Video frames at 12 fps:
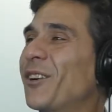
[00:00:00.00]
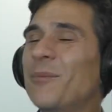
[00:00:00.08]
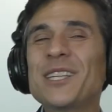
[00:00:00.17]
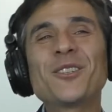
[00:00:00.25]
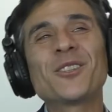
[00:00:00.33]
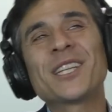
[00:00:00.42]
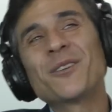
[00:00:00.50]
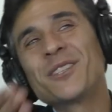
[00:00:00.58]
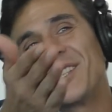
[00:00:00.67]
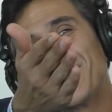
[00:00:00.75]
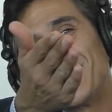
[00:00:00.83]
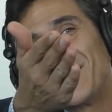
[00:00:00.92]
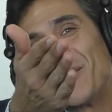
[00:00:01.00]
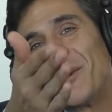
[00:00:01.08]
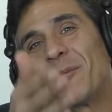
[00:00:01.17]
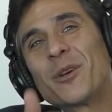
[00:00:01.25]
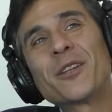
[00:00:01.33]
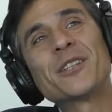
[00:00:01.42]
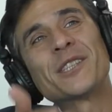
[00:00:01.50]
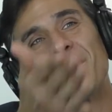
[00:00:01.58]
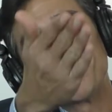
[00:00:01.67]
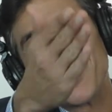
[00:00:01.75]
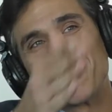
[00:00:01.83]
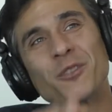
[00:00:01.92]
all my jokes. I was just gonna tell my brother,
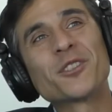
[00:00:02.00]
tell mom to